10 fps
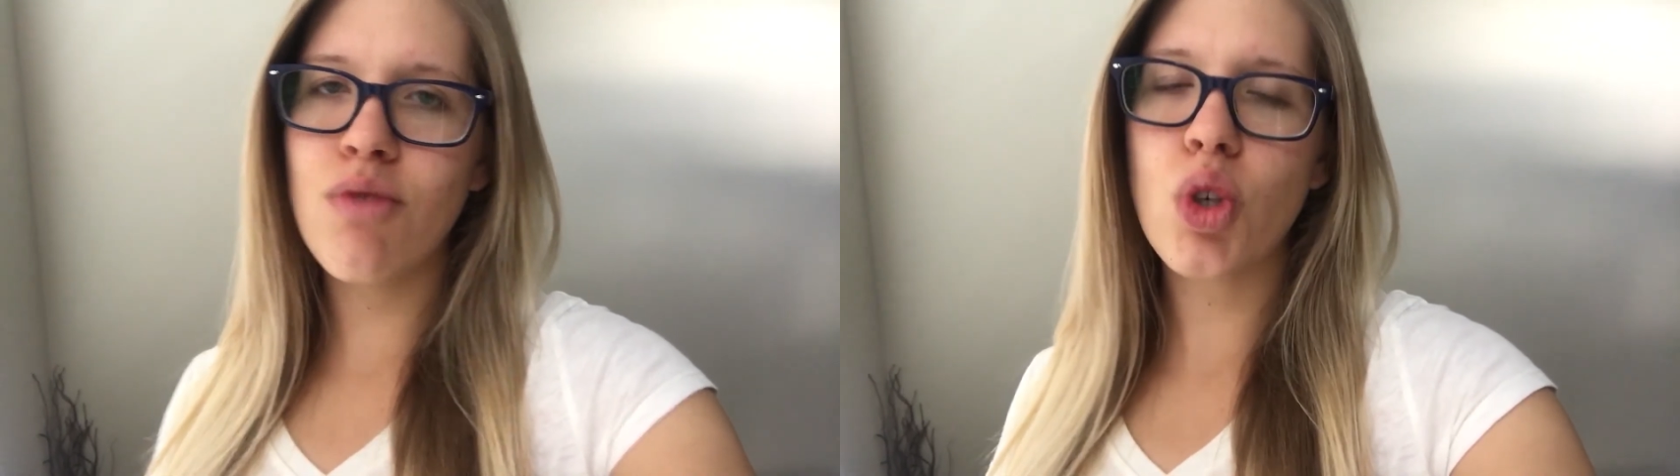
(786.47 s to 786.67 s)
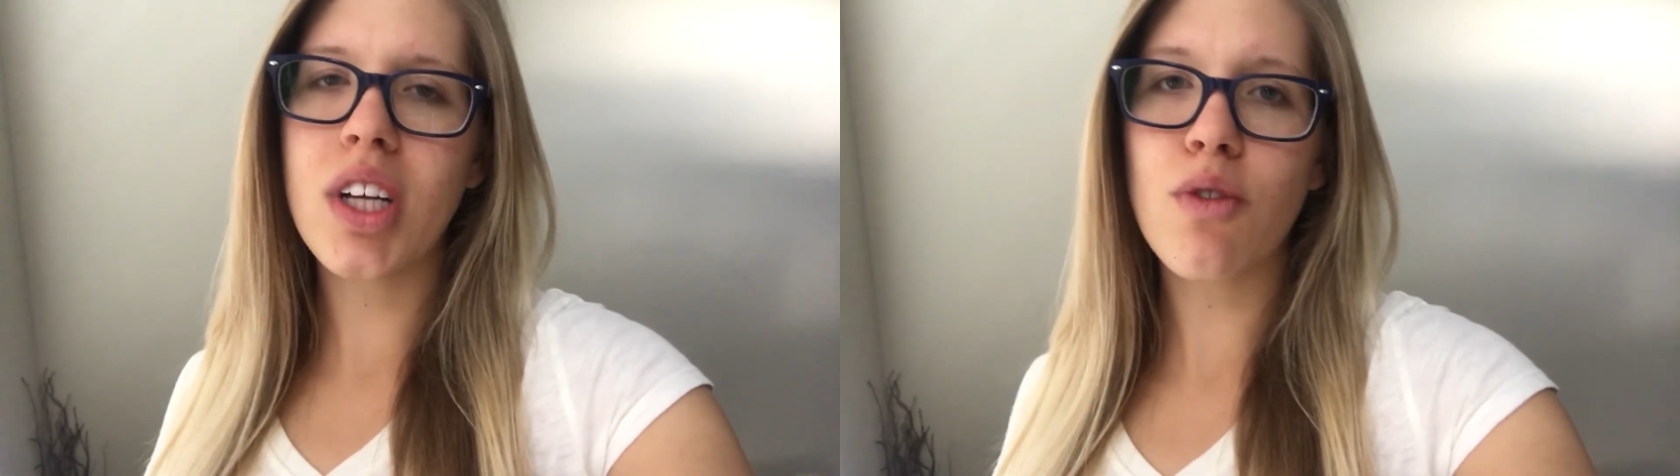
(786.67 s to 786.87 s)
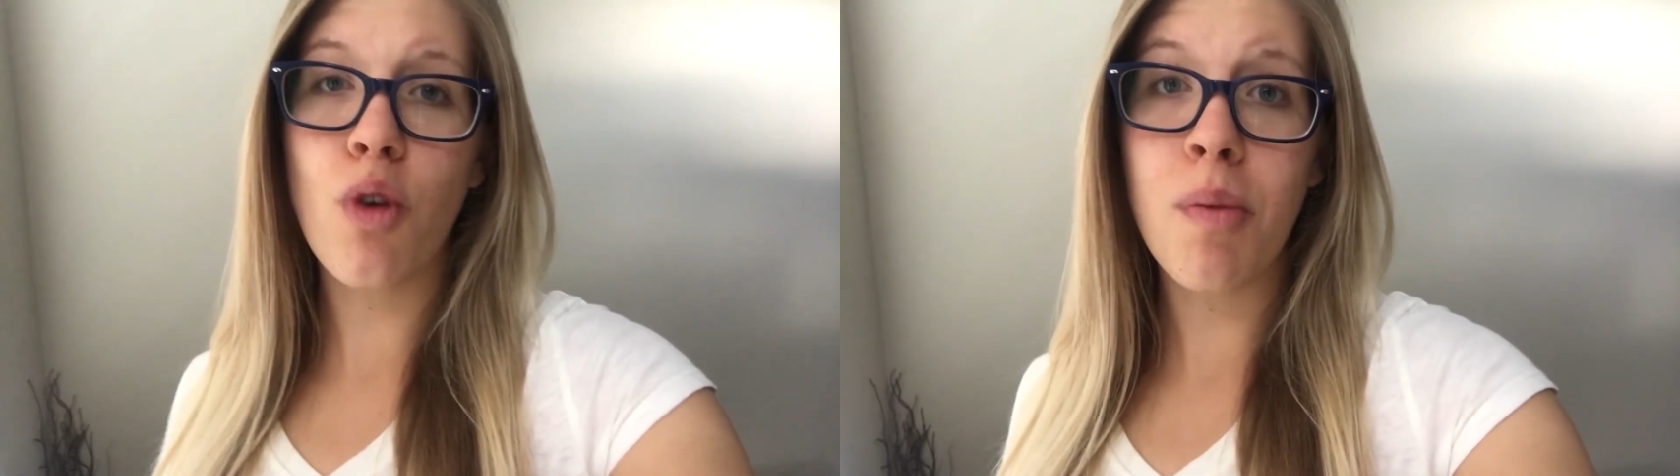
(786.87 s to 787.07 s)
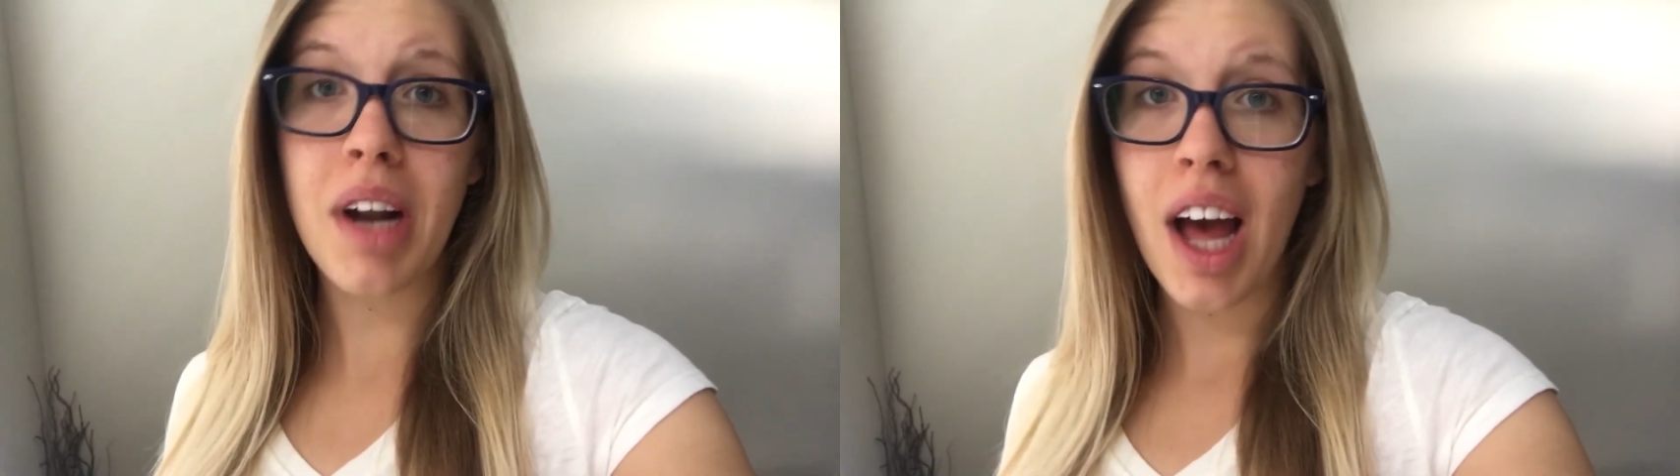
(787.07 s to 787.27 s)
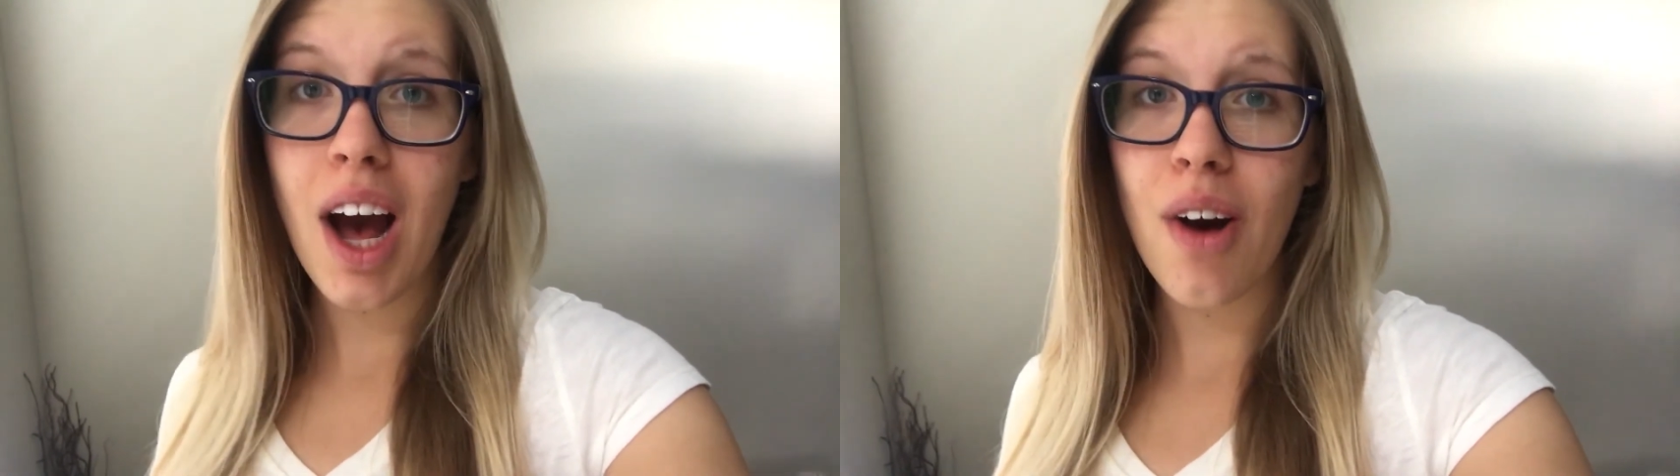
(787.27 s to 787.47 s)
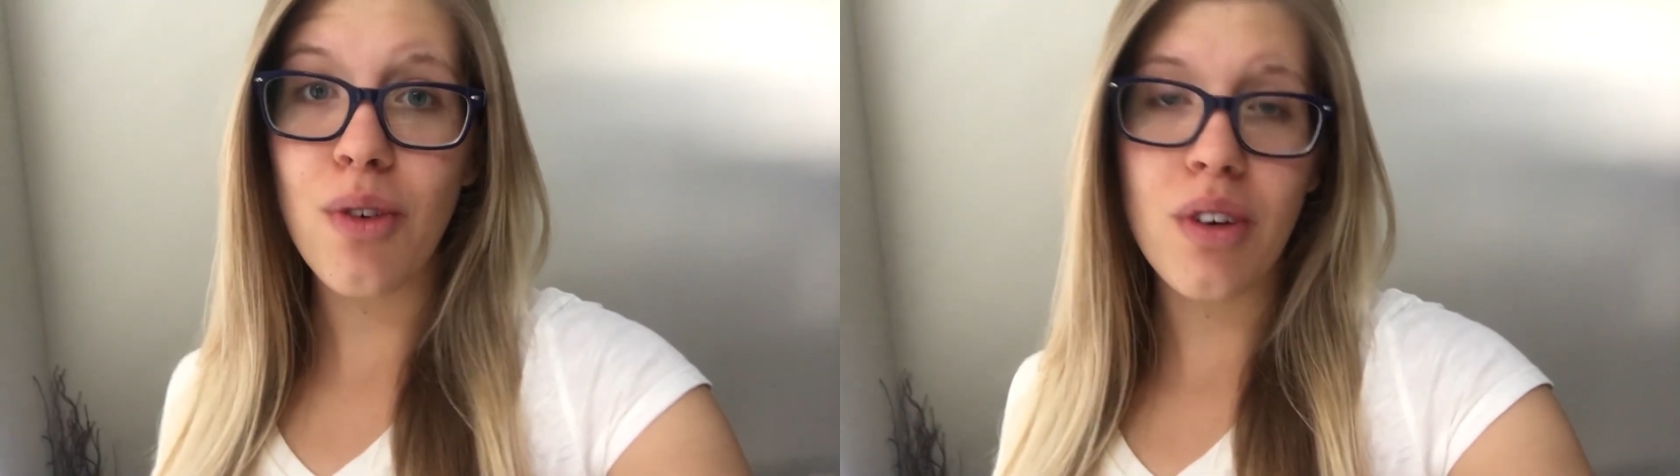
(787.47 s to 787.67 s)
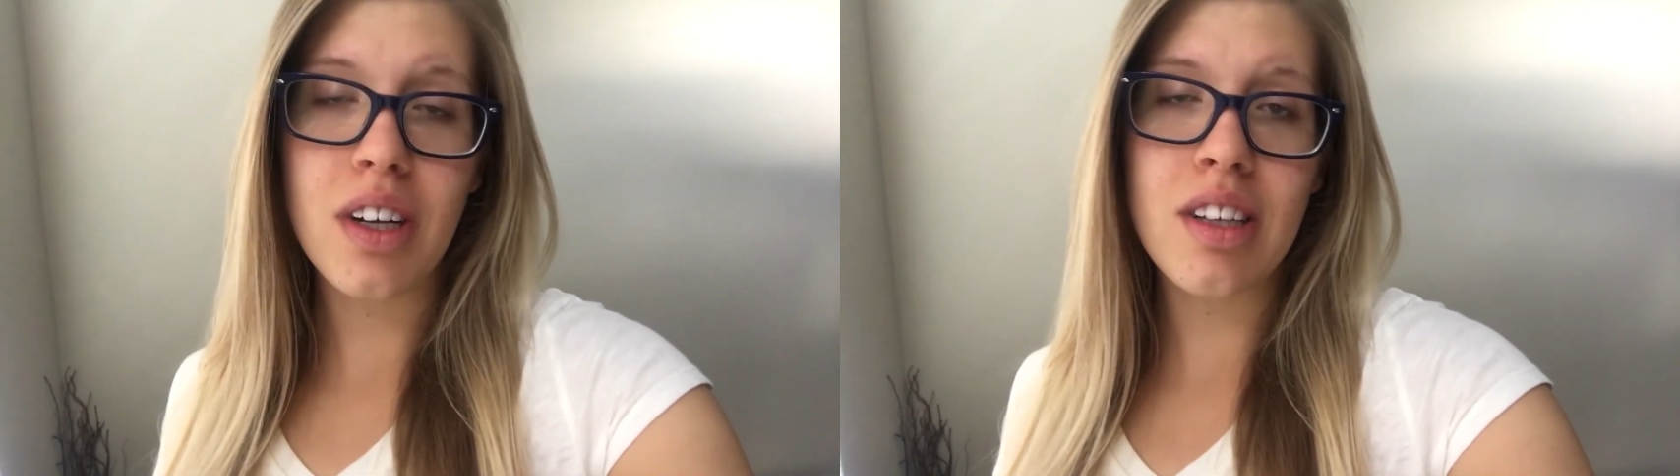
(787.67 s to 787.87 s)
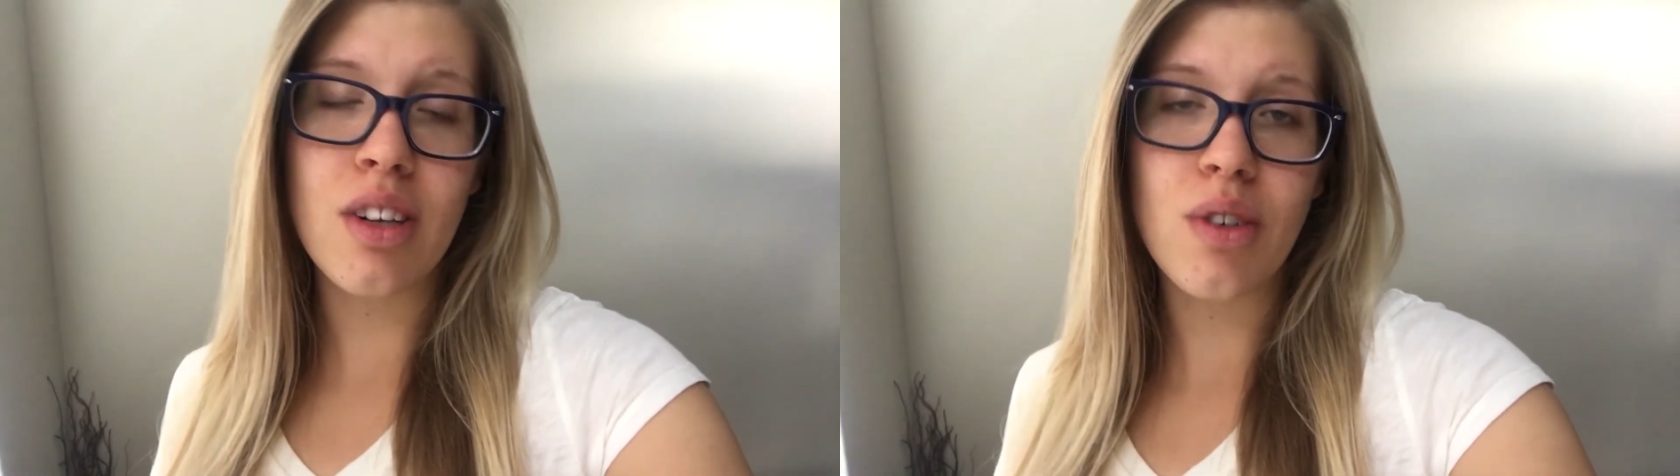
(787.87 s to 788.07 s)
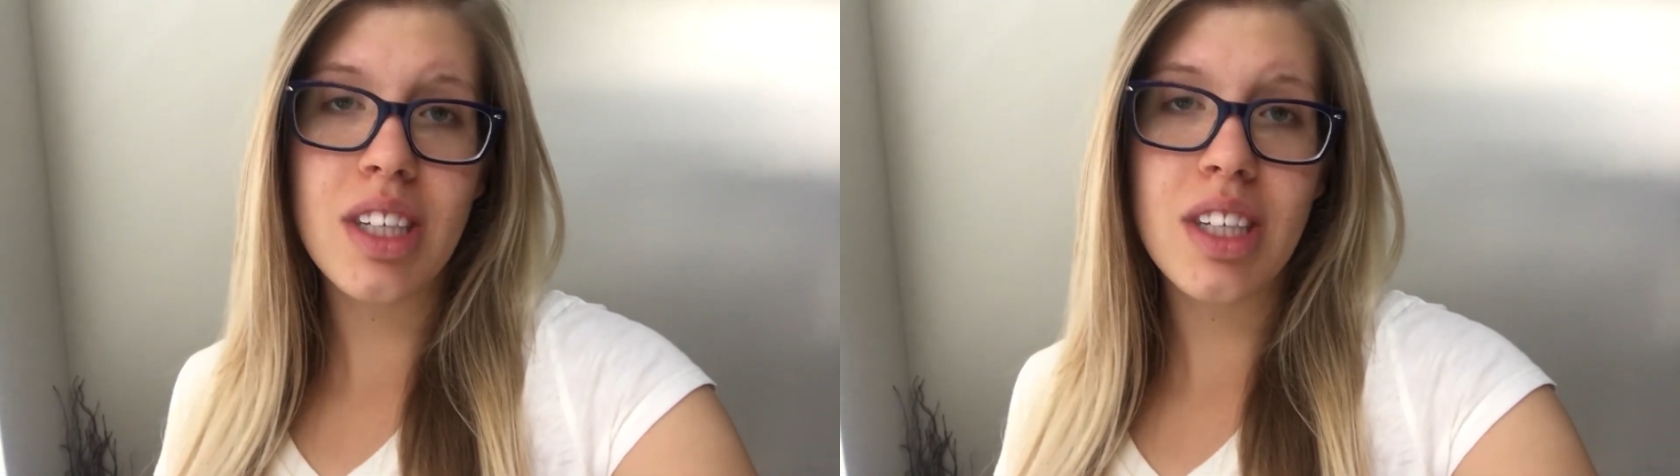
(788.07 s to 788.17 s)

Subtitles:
transform and how, you know,